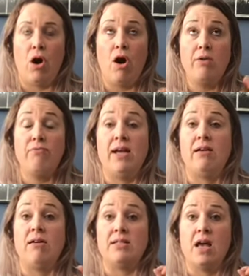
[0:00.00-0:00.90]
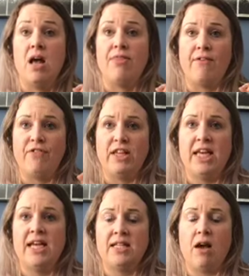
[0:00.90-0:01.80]
I realised that for
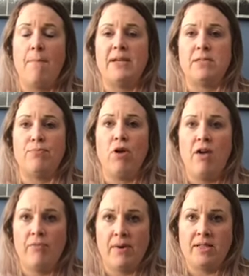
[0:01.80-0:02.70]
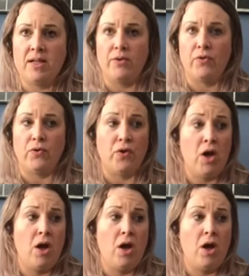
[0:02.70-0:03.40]
years I've been depriving myself of